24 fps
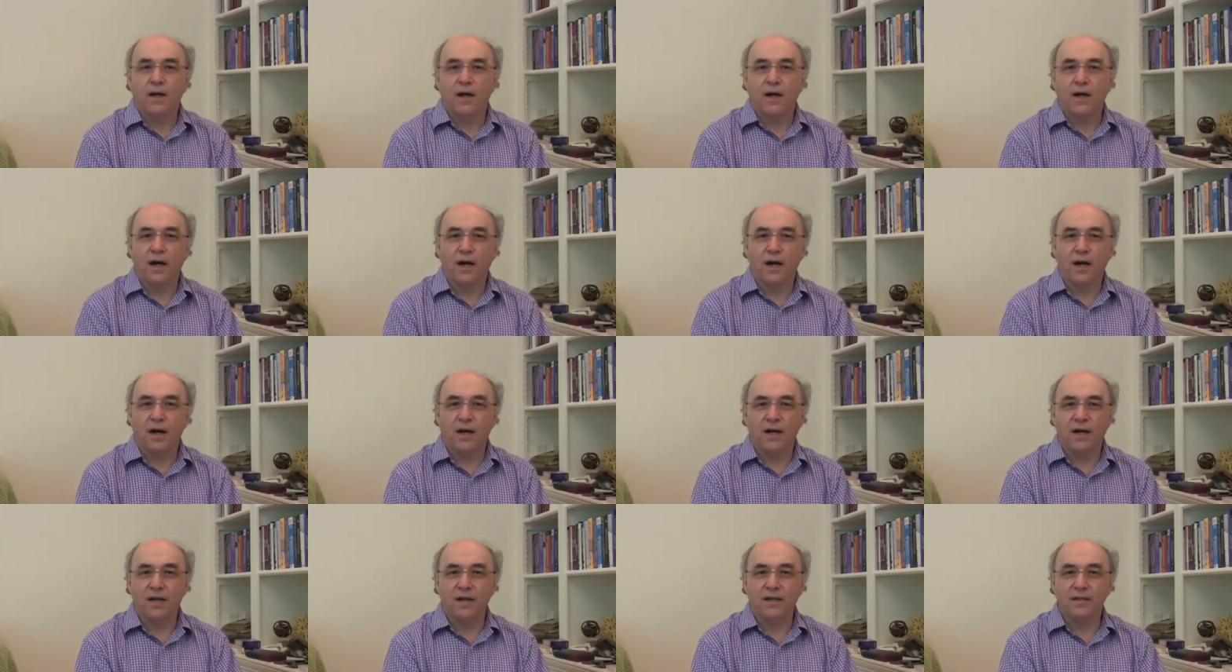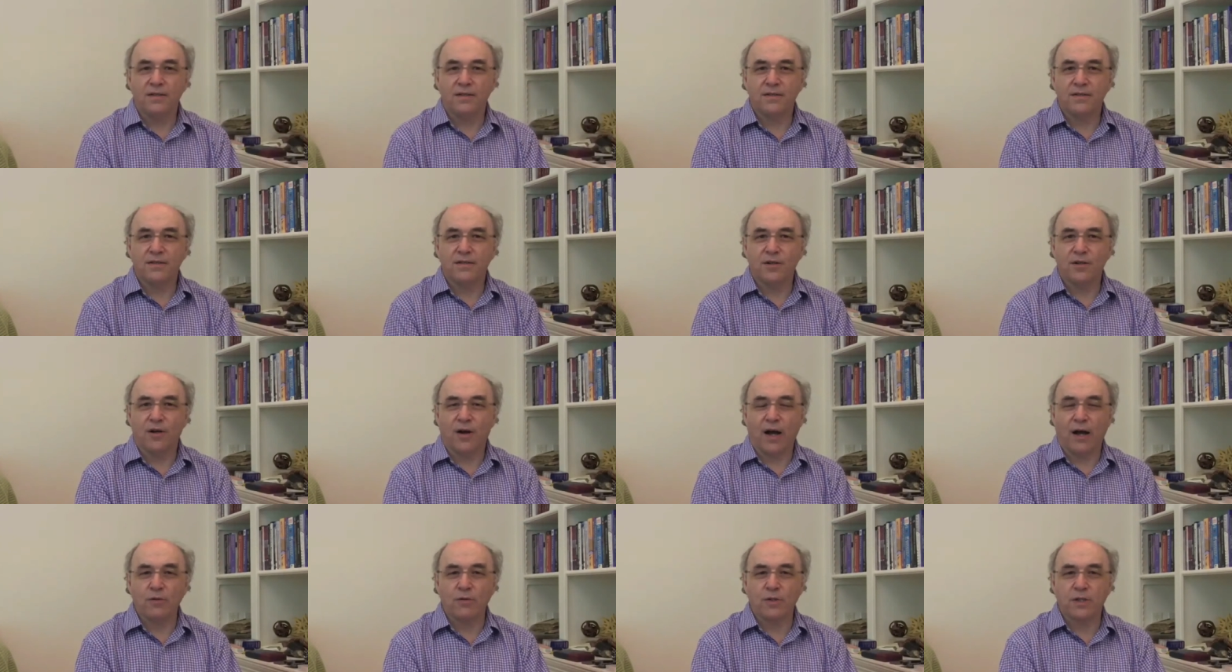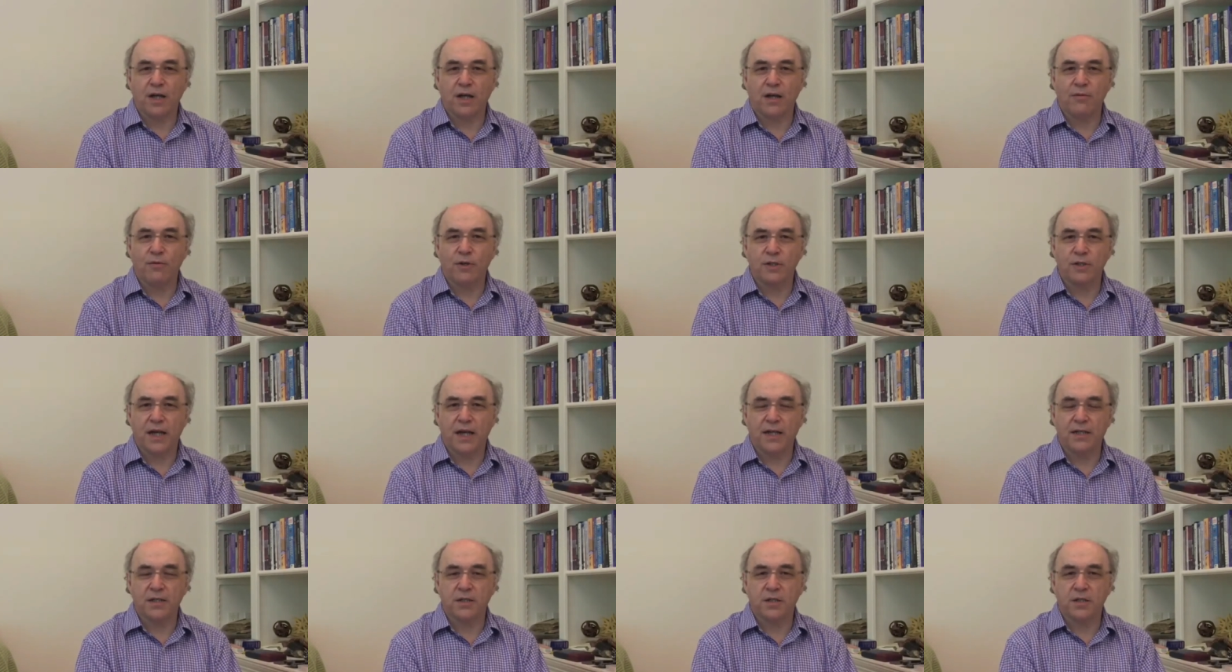know, outside one's head.